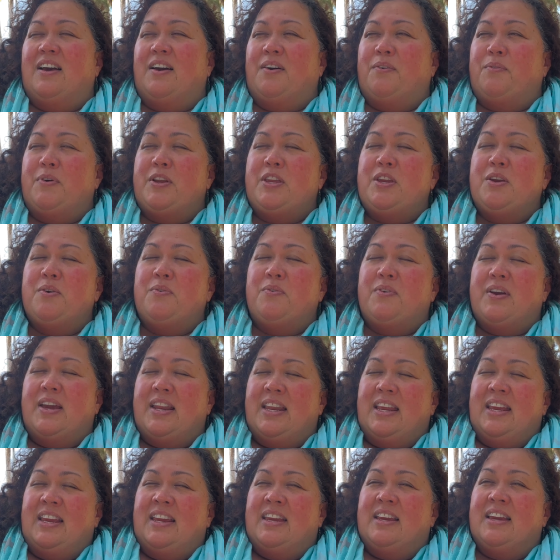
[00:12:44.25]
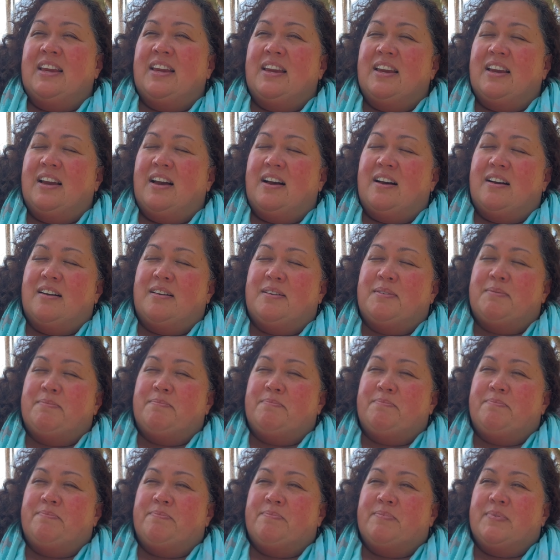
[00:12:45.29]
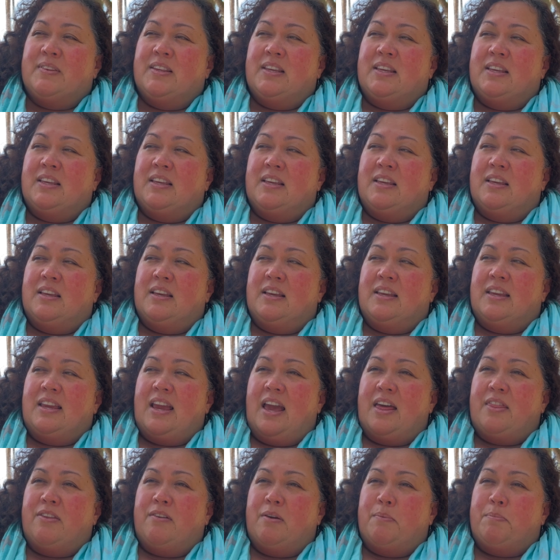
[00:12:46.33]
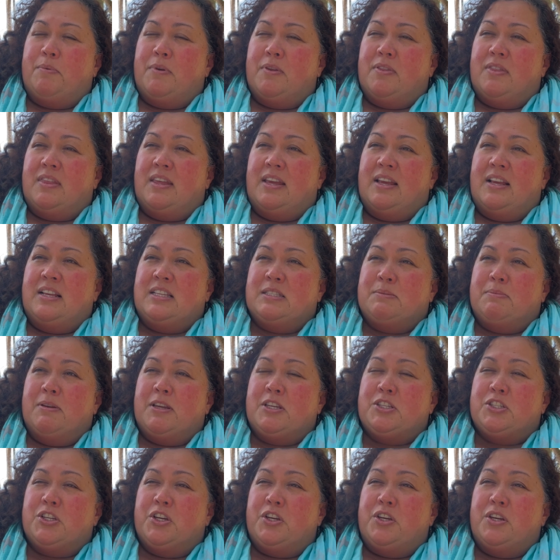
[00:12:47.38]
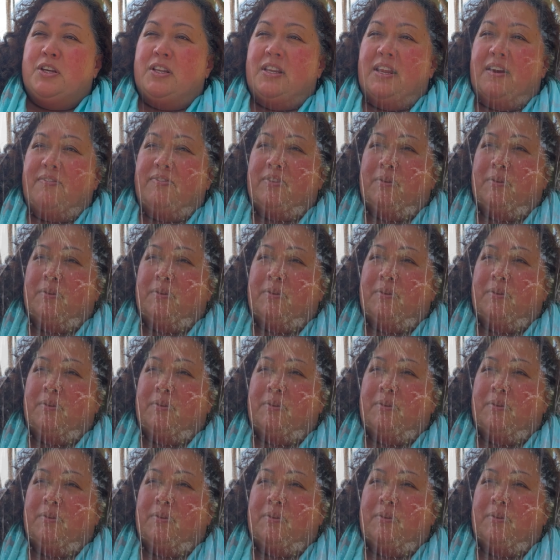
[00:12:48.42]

when you're ready um, gather up your things, make sure you left